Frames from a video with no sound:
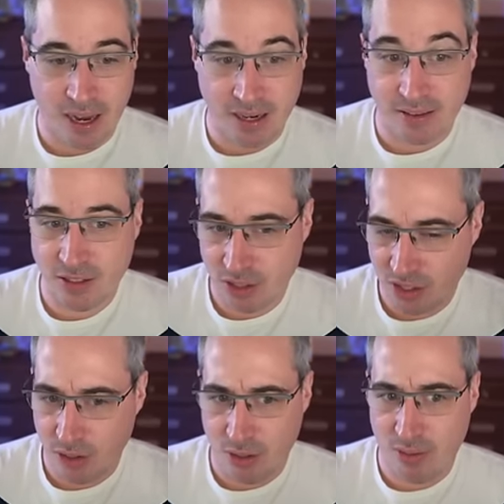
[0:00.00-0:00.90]
And
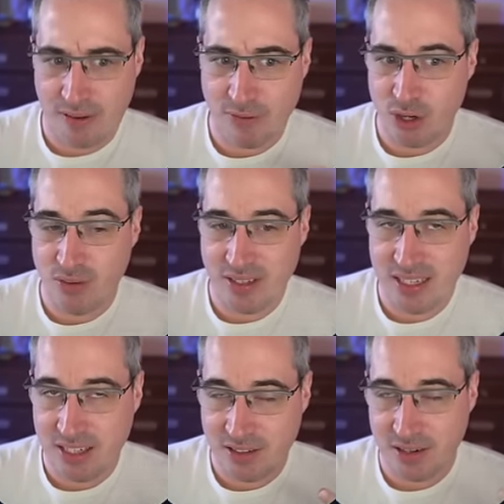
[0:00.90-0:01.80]
just so you know, if ever you
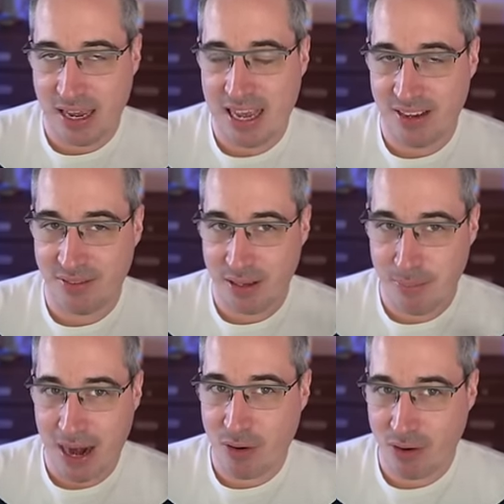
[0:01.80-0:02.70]
need to have
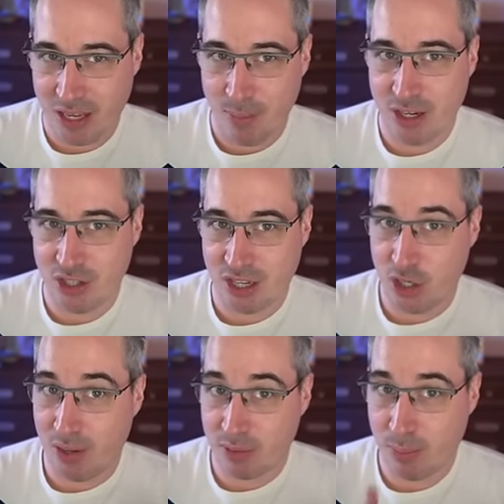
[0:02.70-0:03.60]
a background image
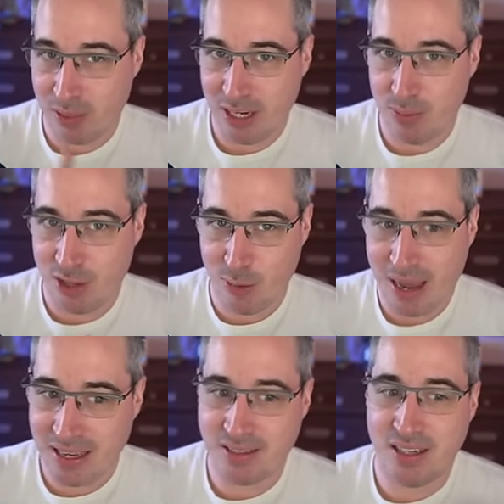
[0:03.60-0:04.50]
and you have to play with the
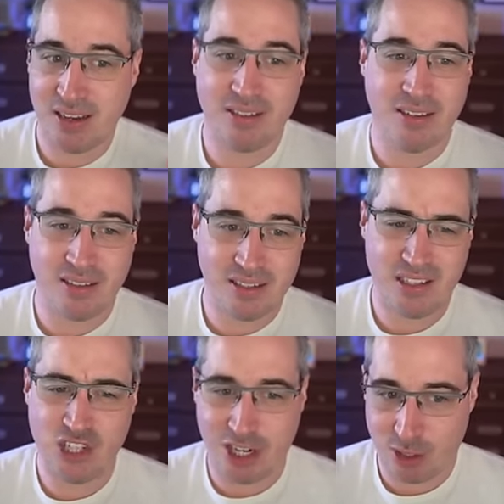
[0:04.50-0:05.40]
opacity of it,
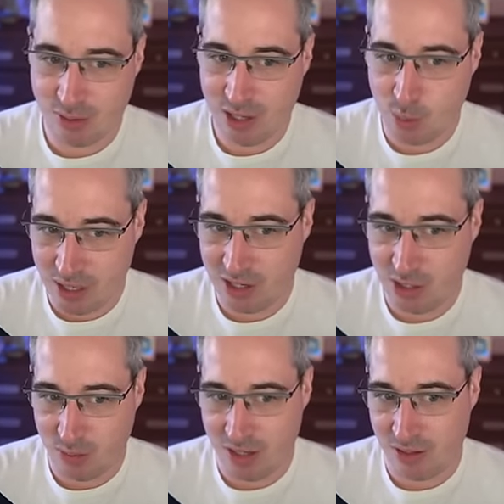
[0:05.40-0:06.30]
this is generally the way
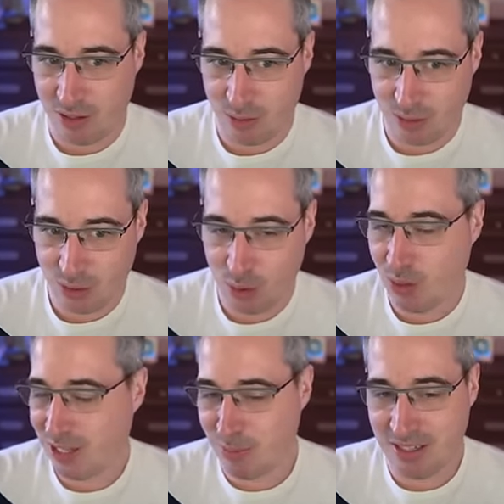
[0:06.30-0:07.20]
to do it. You use a
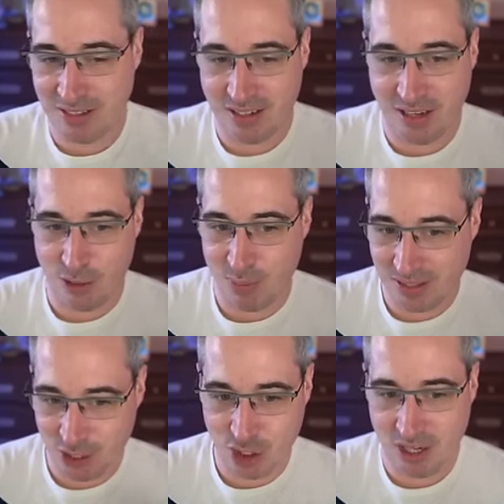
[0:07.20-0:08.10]
pseudo element and you
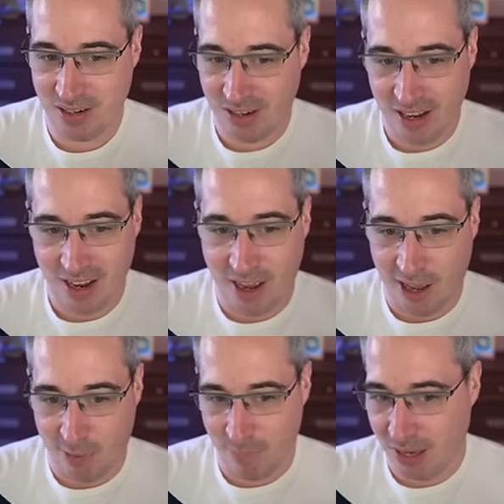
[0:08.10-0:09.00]
position it
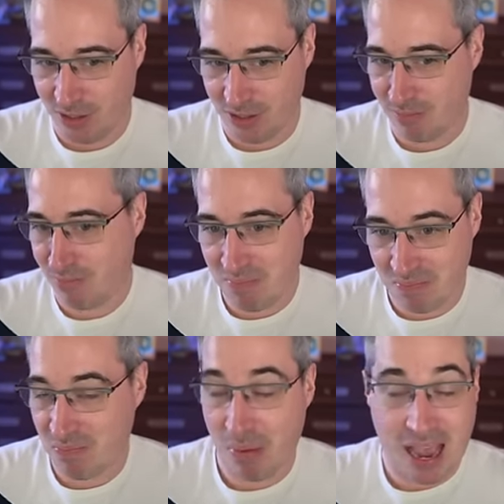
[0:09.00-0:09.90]
and just
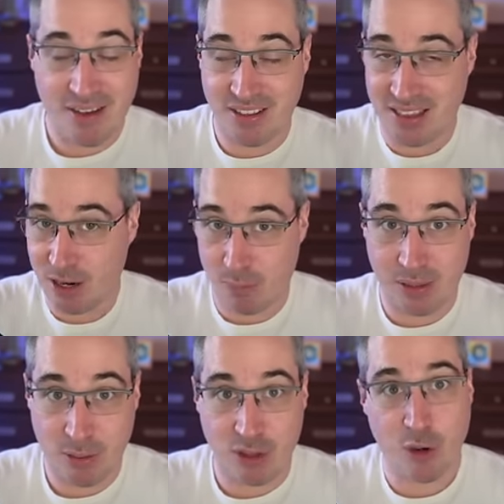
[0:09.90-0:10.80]
have it there
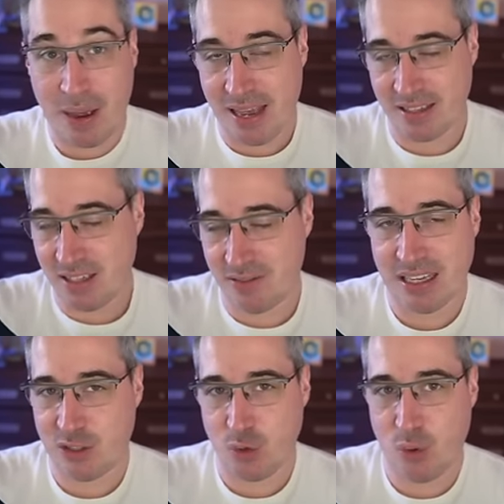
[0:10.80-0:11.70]
and play with the opacity
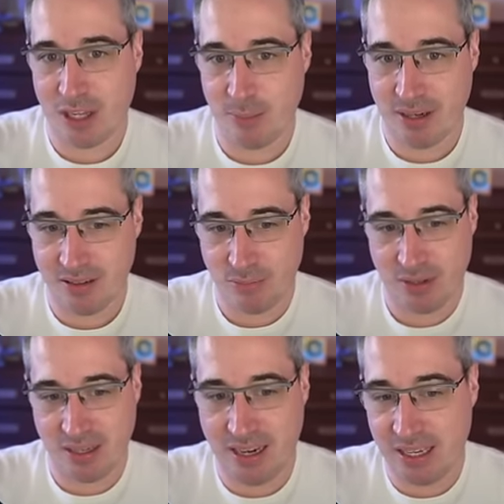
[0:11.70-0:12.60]
of that pseudo element
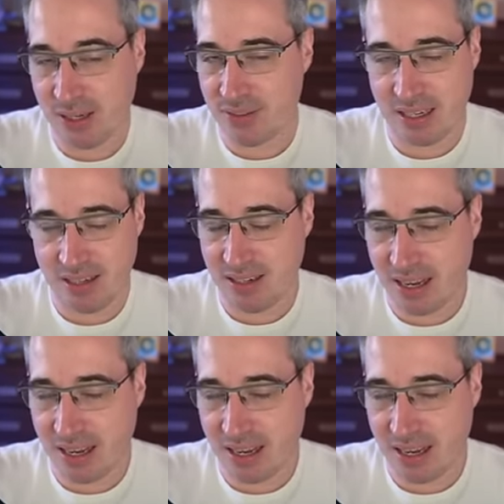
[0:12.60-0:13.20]
with the negatives and